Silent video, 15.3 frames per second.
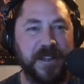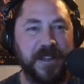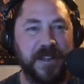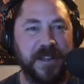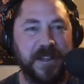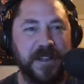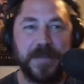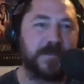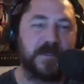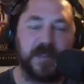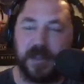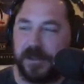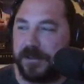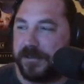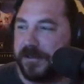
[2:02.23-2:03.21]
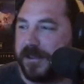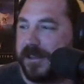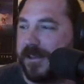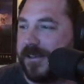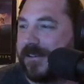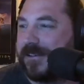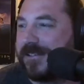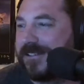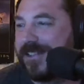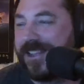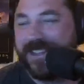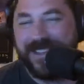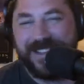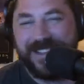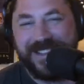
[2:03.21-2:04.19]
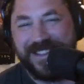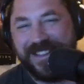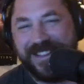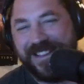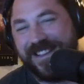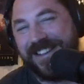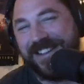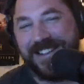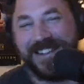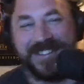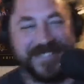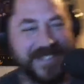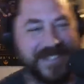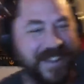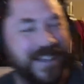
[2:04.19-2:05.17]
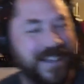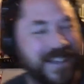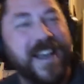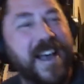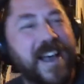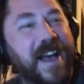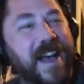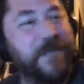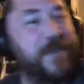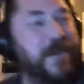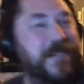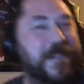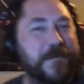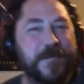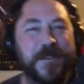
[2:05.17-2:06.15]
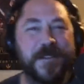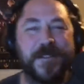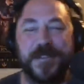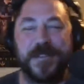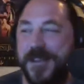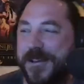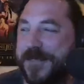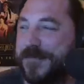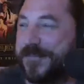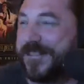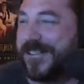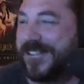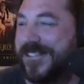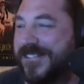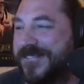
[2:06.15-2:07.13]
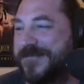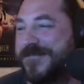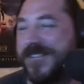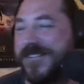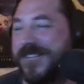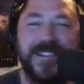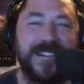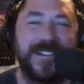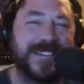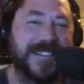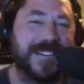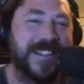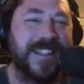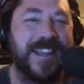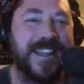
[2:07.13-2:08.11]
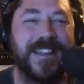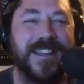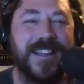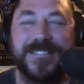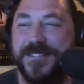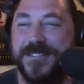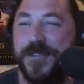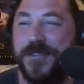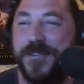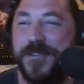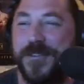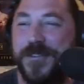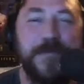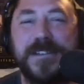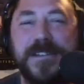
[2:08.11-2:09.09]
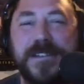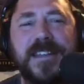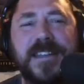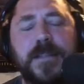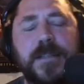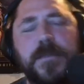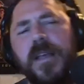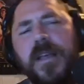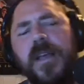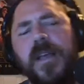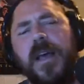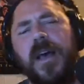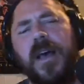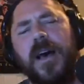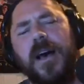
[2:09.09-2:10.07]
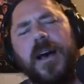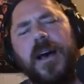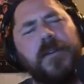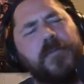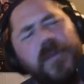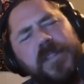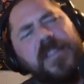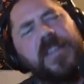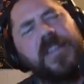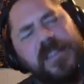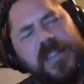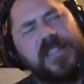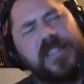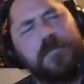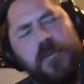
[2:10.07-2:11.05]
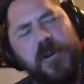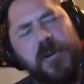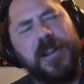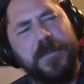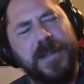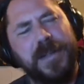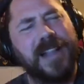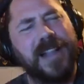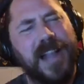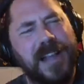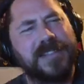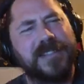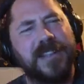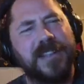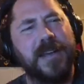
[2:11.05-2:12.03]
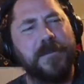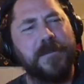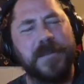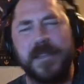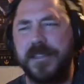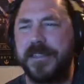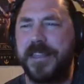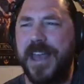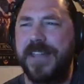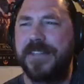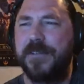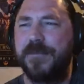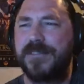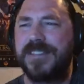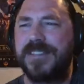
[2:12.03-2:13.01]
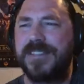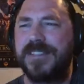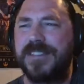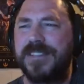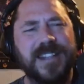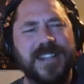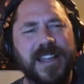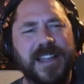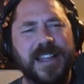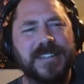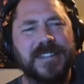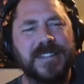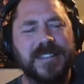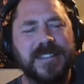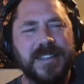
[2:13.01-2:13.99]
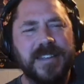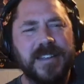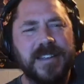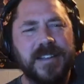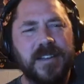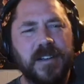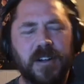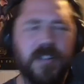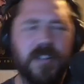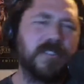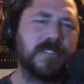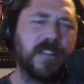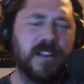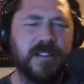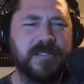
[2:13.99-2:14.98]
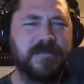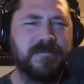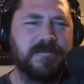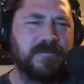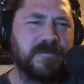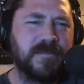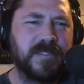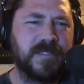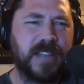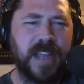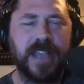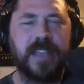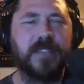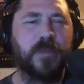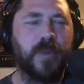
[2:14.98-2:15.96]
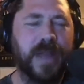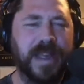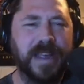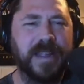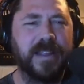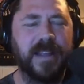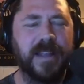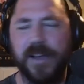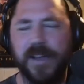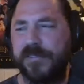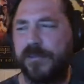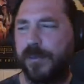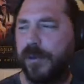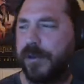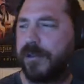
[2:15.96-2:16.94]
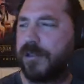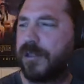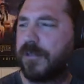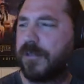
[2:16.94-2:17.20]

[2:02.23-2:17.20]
Give me something good. 'Cause I want some good stuff. But I'm so happy to see them. One thing that disappointed me last time is that those dislikes all got taken away afterwards.